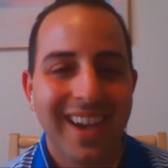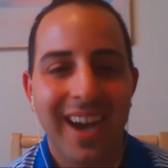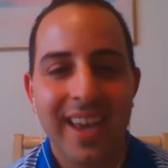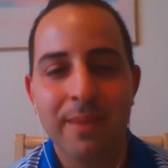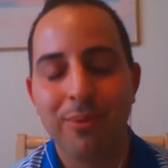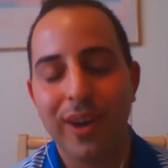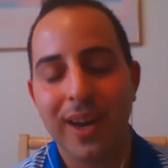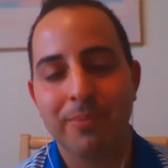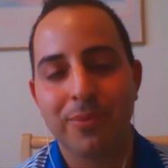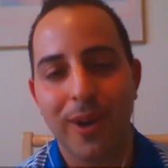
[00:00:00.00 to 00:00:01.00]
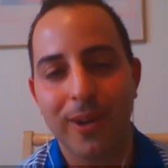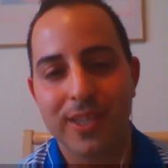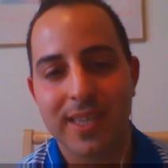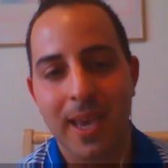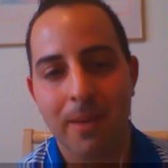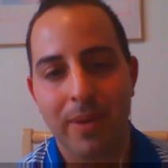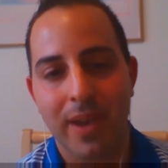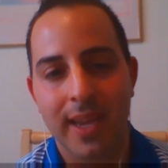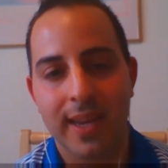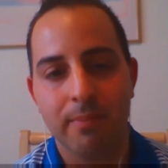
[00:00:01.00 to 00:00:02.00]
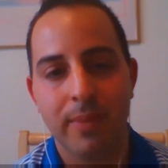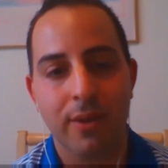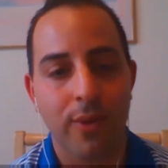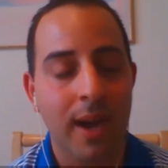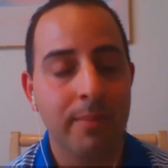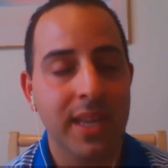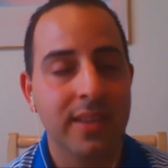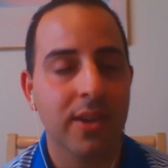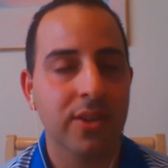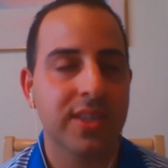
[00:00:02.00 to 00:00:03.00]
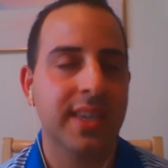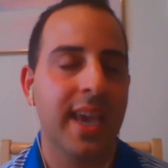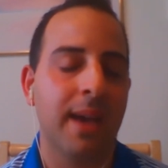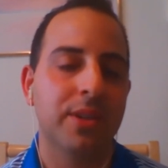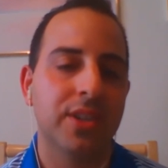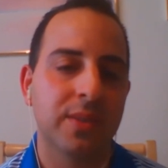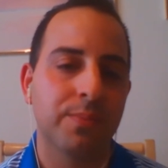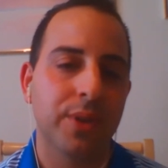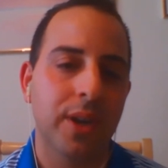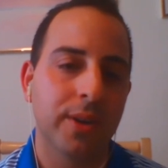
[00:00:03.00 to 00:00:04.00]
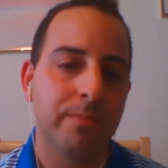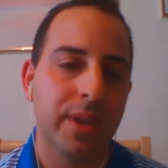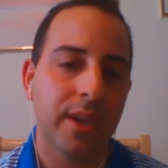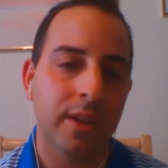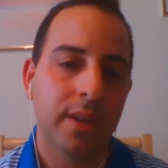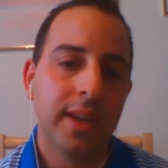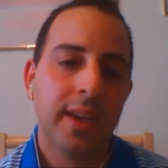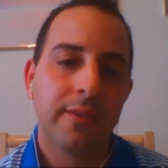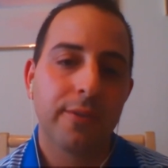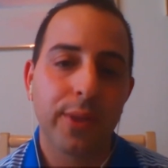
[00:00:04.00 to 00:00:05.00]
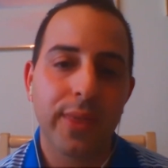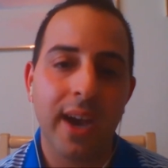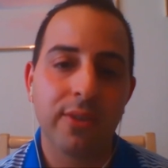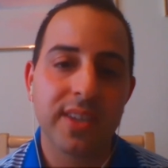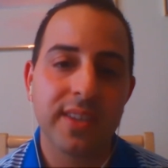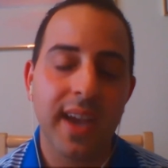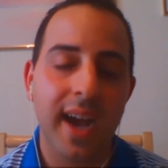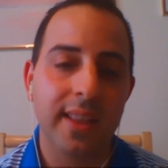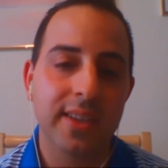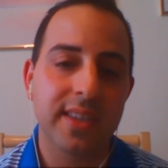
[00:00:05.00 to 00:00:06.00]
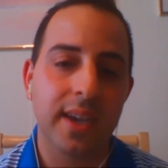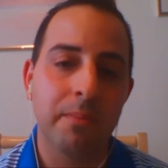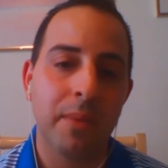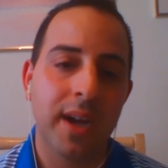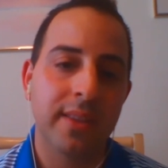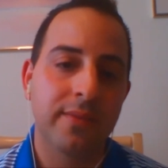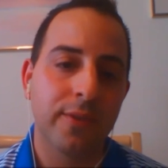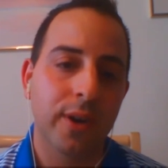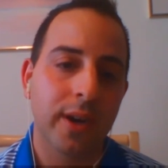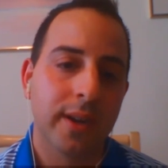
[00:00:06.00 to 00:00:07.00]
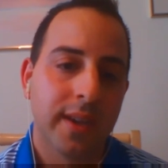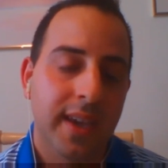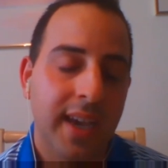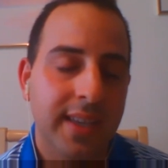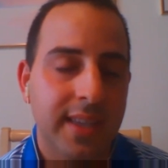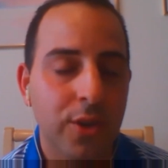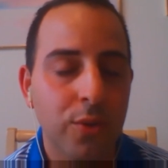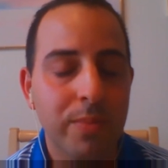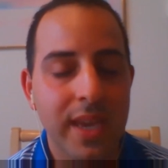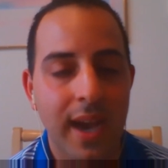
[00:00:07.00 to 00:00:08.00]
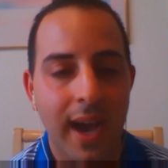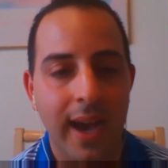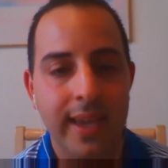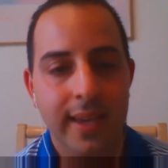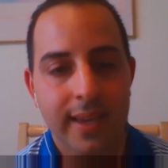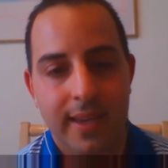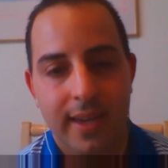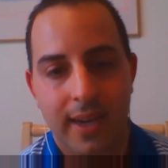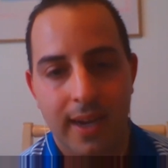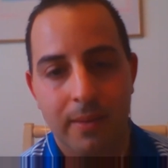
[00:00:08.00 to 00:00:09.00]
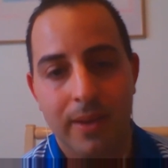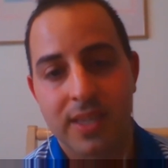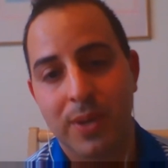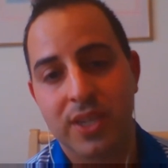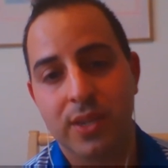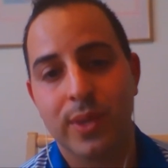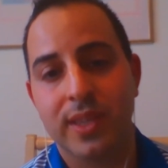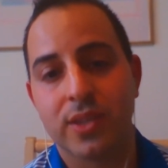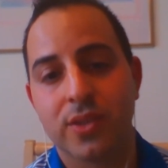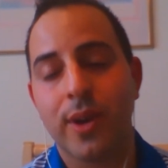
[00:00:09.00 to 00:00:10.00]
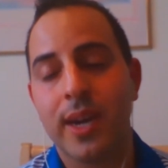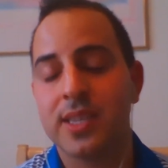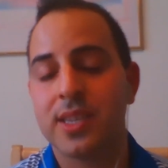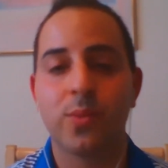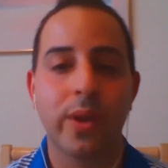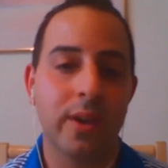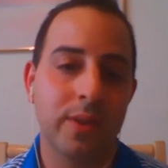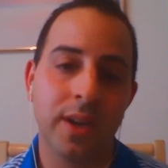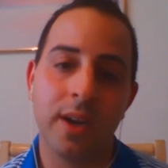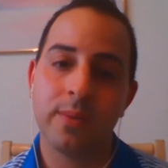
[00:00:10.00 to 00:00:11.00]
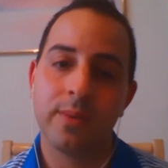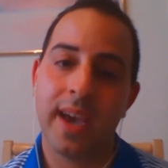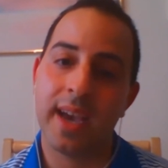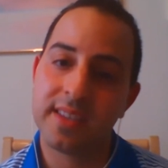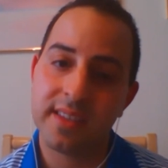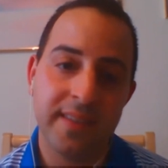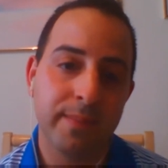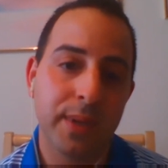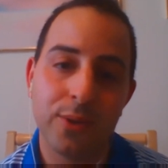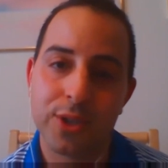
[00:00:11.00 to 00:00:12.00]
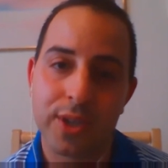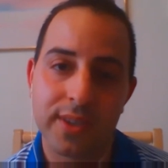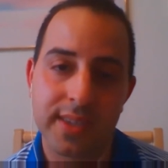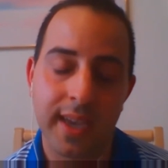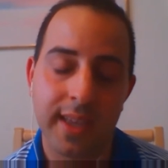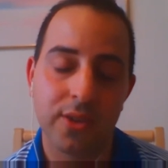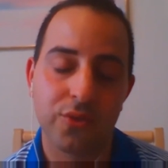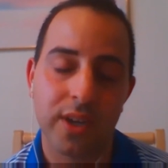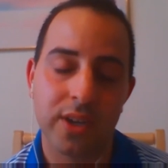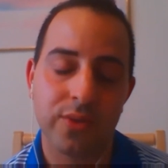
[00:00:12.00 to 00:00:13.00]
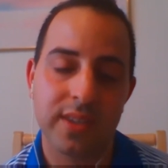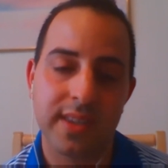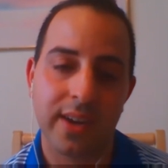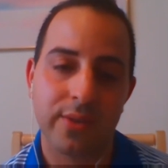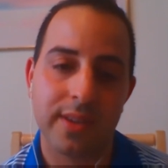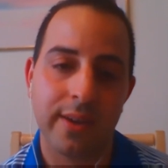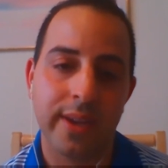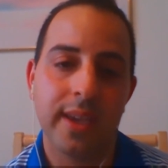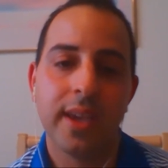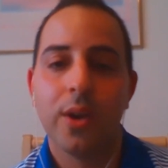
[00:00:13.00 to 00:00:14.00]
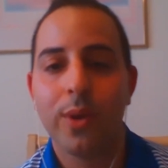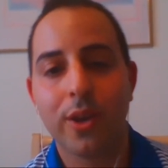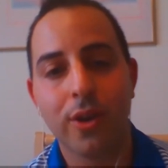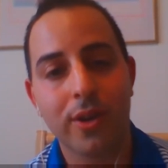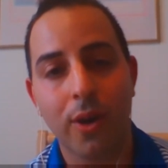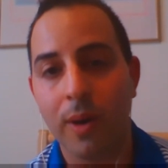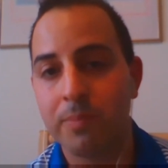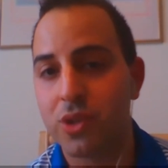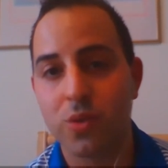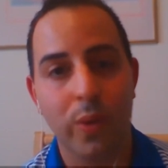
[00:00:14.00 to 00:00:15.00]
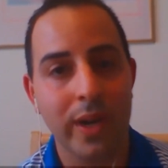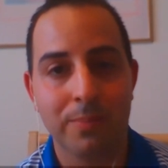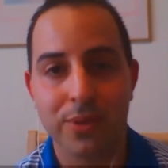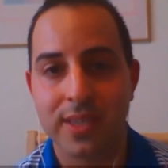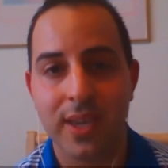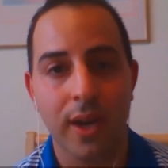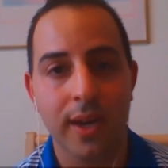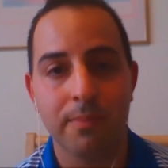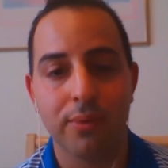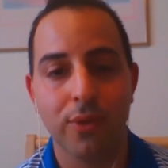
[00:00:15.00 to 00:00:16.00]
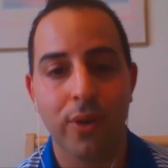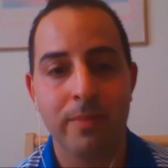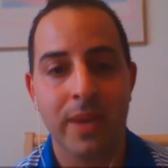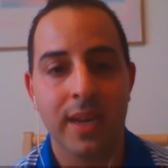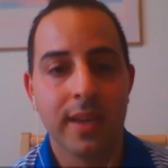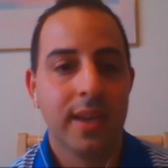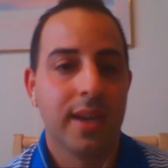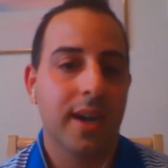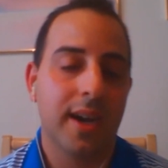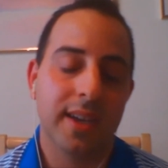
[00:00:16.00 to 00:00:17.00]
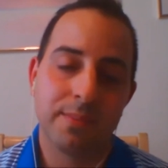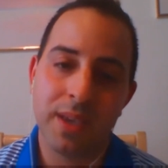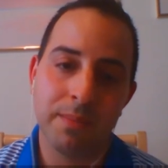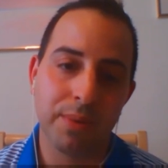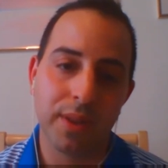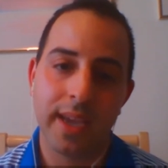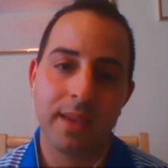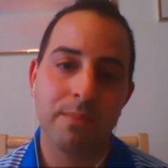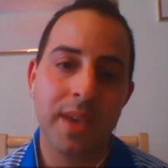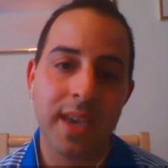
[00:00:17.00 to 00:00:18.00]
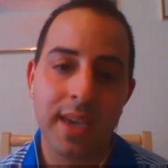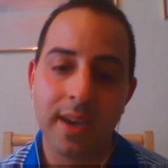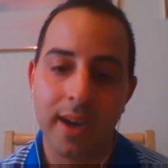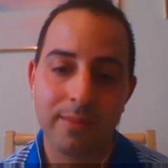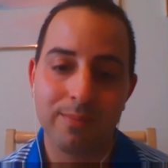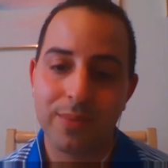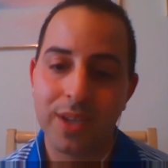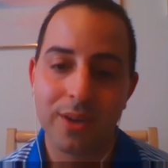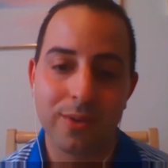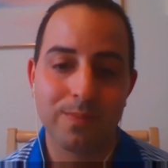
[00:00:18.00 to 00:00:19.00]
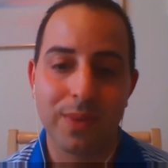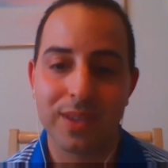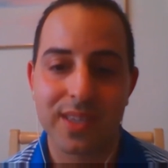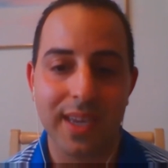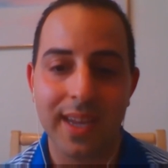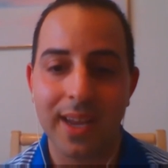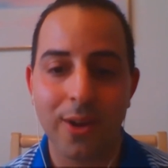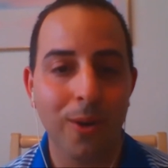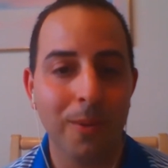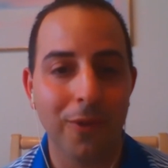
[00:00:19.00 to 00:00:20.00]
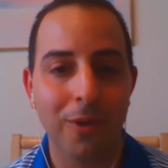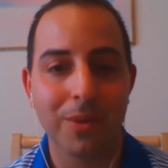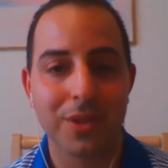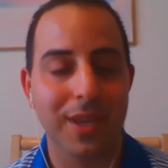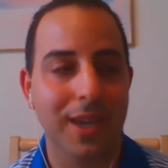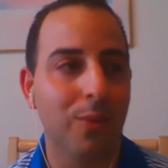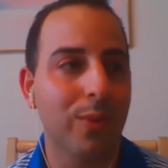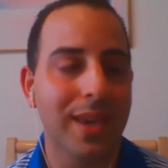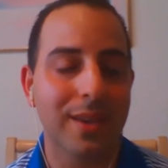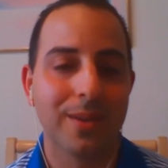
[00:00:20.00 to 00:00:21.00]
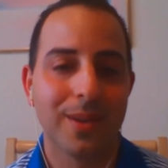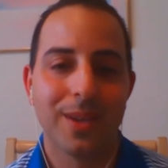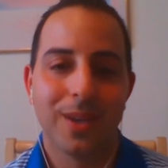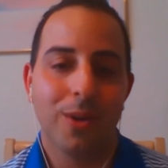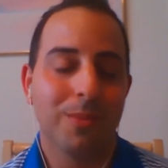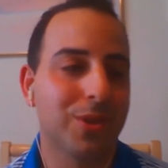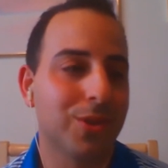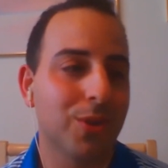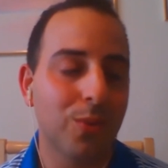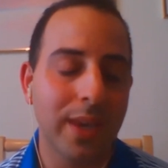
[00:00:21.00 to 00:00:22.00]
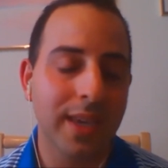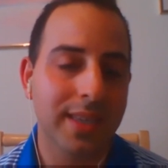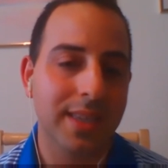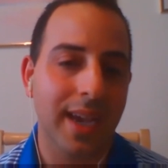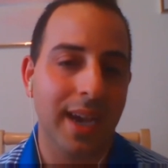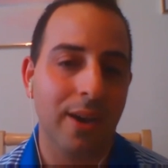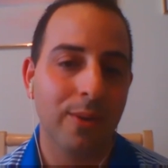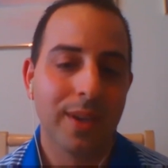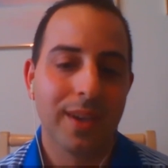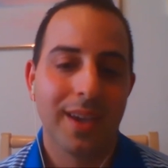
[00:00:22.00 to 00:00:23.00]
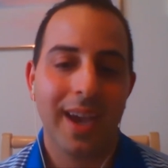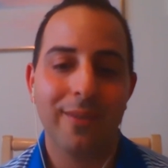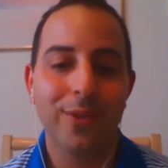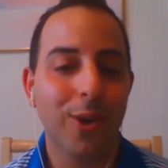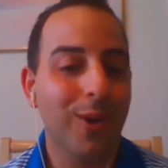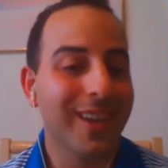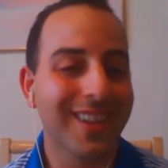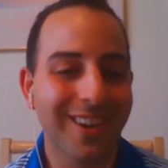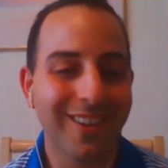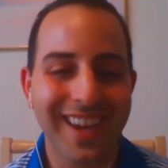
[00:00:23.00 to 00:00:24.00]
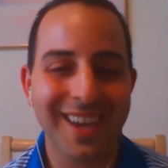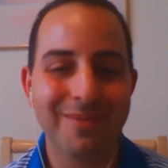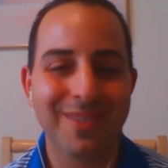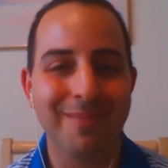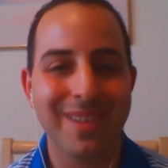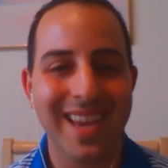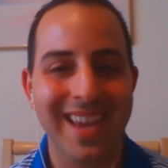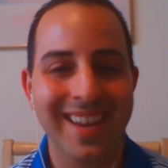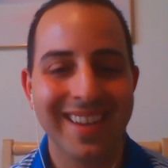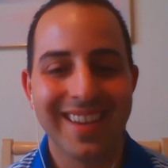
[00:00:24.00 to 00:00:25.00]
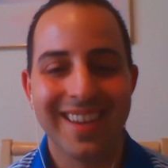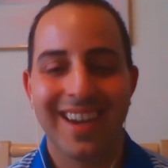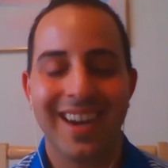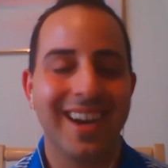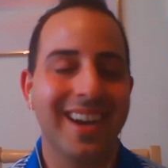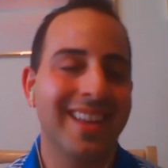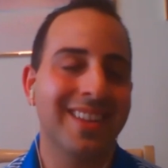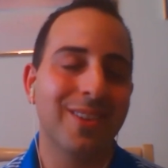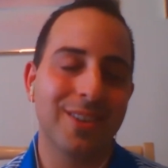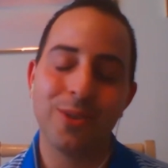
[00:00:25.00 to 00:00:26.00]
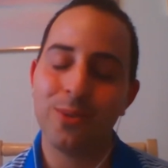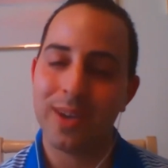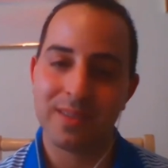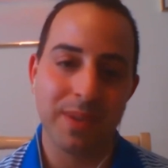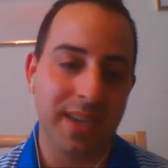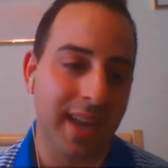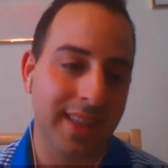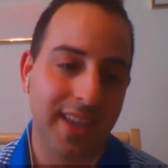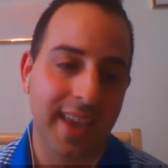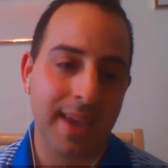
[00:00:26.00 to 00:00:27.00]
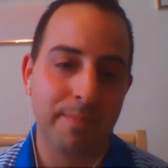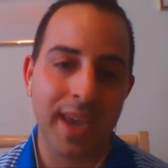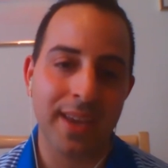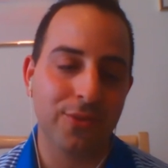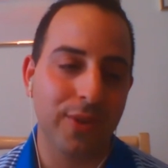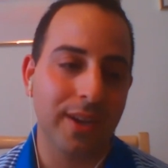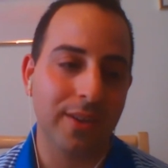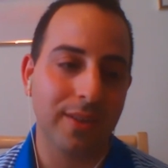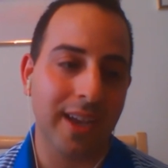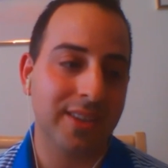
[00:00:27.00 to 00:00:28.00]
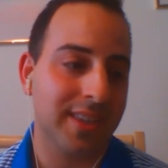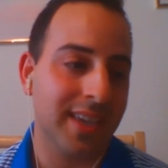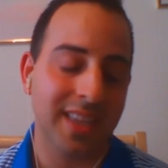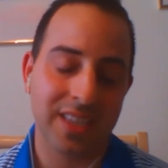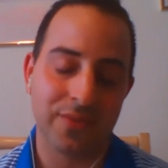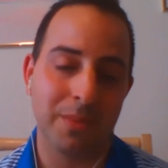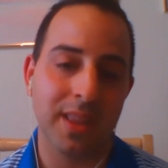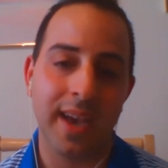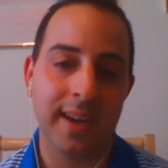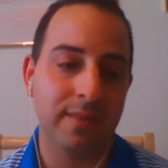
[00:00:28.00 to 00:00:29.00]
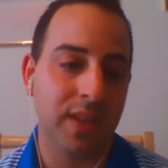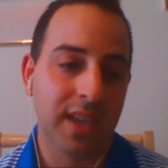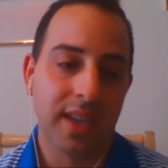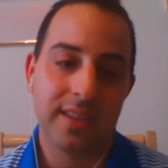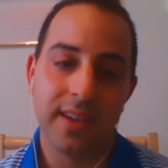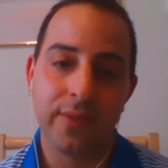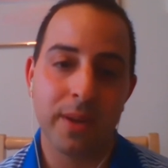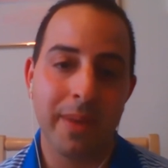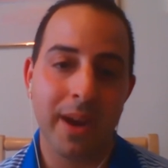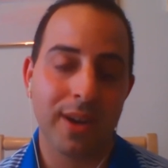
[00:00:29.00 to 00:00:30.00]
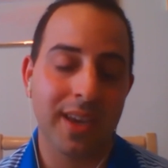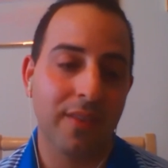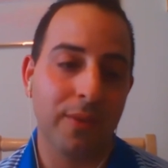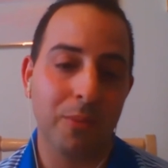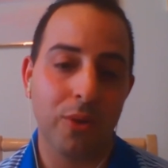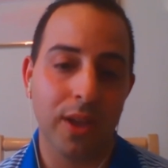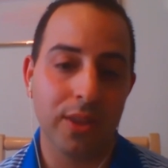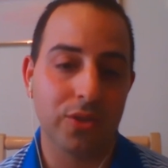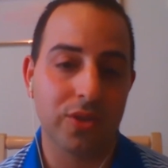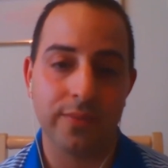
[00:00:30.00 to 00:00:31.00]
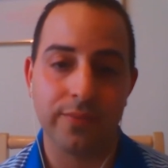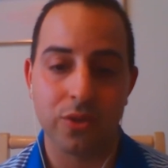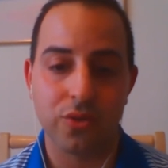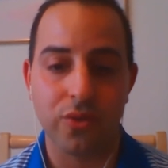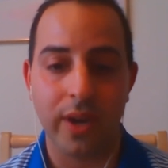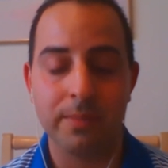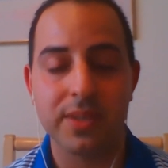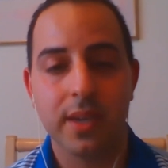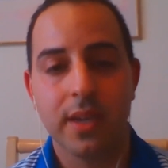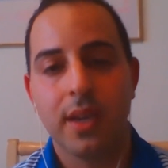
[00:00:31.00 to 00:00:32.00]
Uh, he brought up throughout his campaign, and Mitt Romney and Tulsi Gabbard just put out a bill for $1,000 a month for as the UBI, uh, especially with this crisis where, you know, as Steve Mnuchin said, the Treasury Secretary, we could go up to 20% unemployment. Uh, people like me are, you know, been sitting at home for almost like a week, almost two weeks now have no no right. income coming in, uh, and you, as being on the campaign trail, uh, seeing this from a lot of different Americans from all the different stripes.